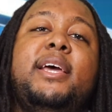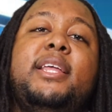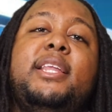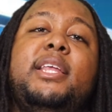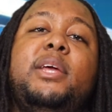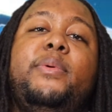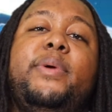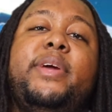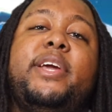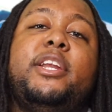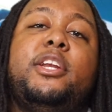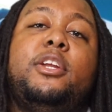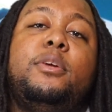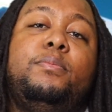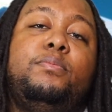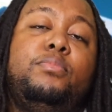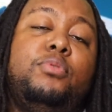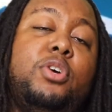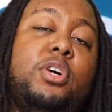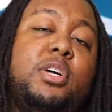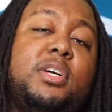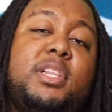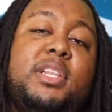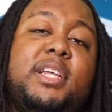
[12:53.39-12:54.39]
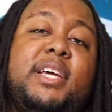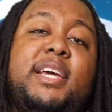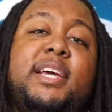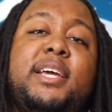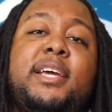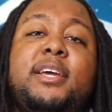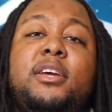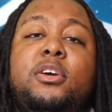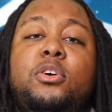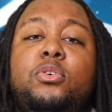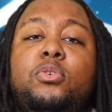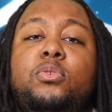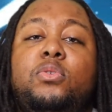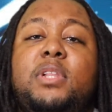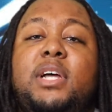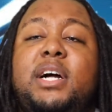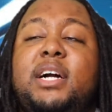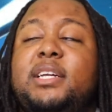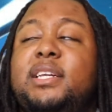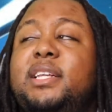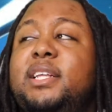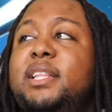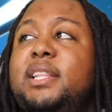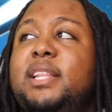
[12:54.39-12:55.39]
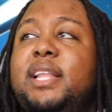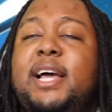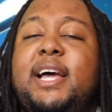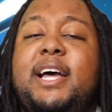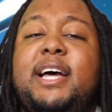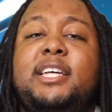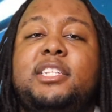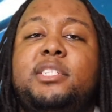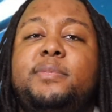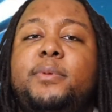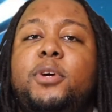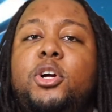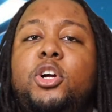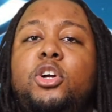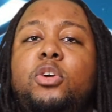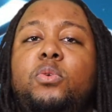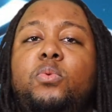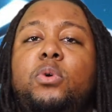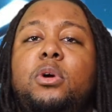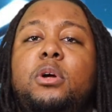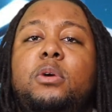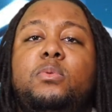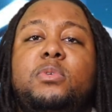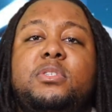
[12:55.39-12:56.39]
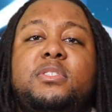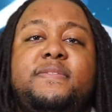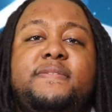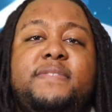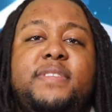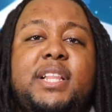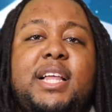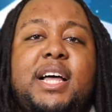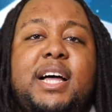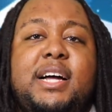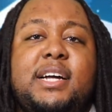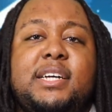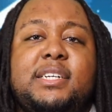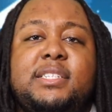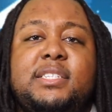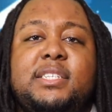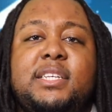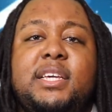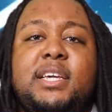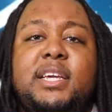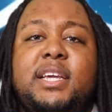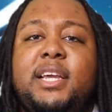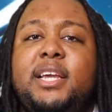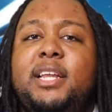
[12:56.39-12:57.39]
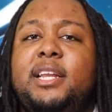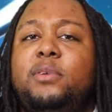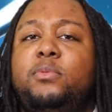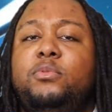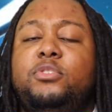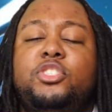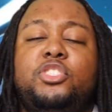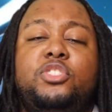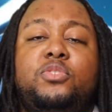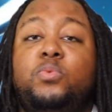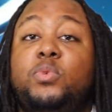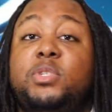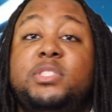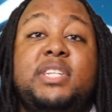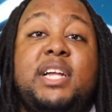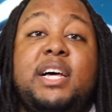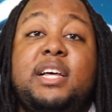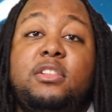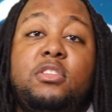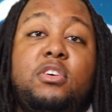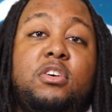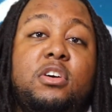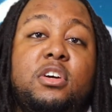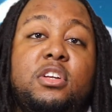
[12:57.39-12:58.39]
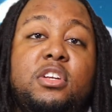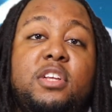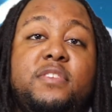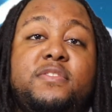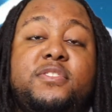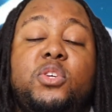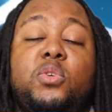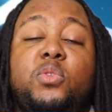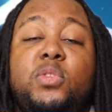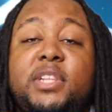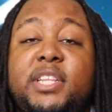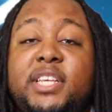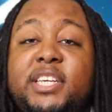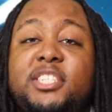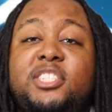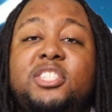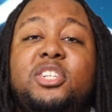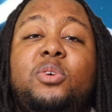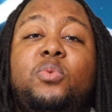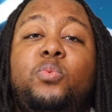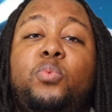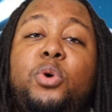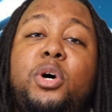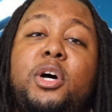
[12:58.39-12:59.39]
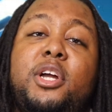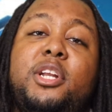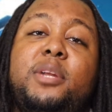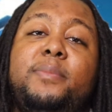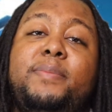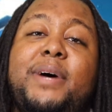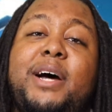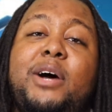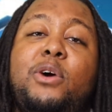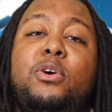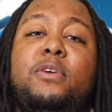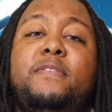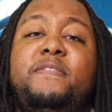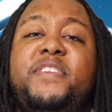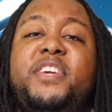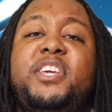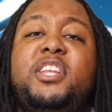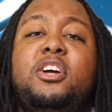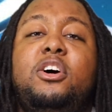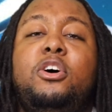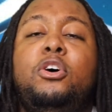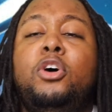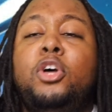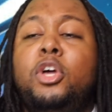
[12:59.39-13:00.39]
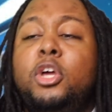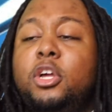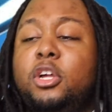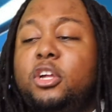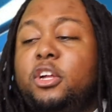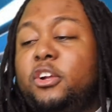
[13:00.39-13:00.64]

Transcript: Then we get to Brooklyn, who locked in last, but her word was flocks, and it just was not long enough. So Lisa won the power veto.